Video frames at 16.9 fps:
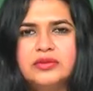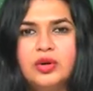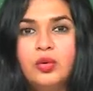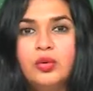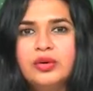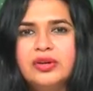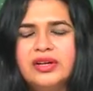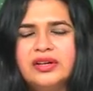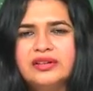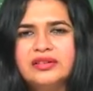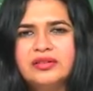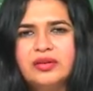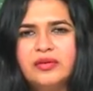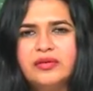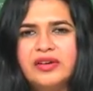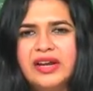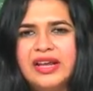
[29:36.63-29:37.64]
owners
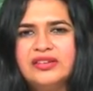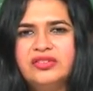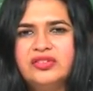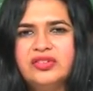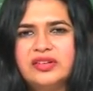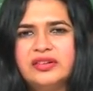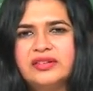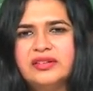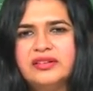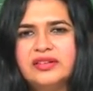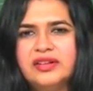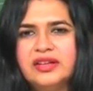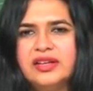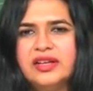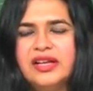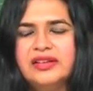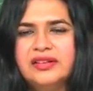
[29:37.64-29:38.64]
of ranches,
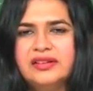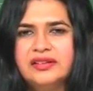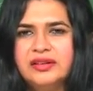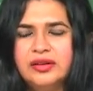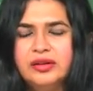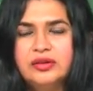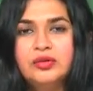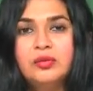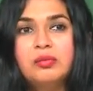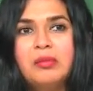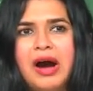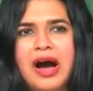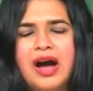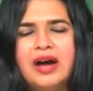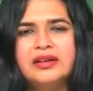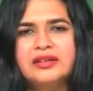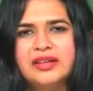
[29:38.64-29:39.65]
and this year to
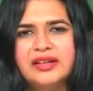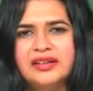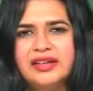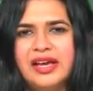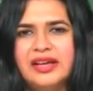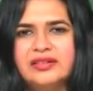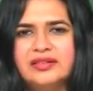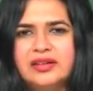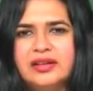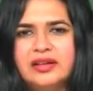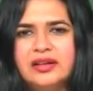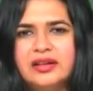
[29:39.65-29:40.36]
mark their cattle.